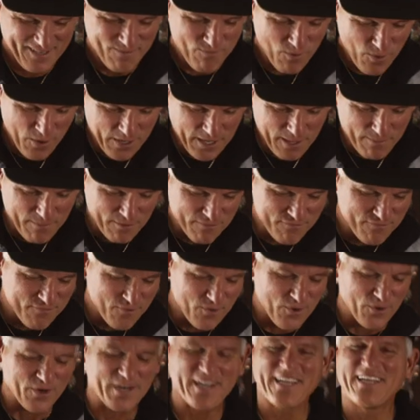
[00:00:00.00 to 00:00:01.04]
Point number
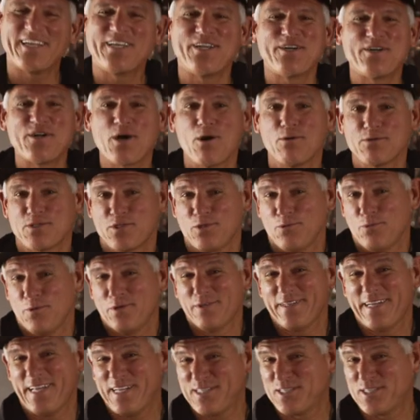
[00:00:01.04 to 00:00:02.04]
four in your notes. And really,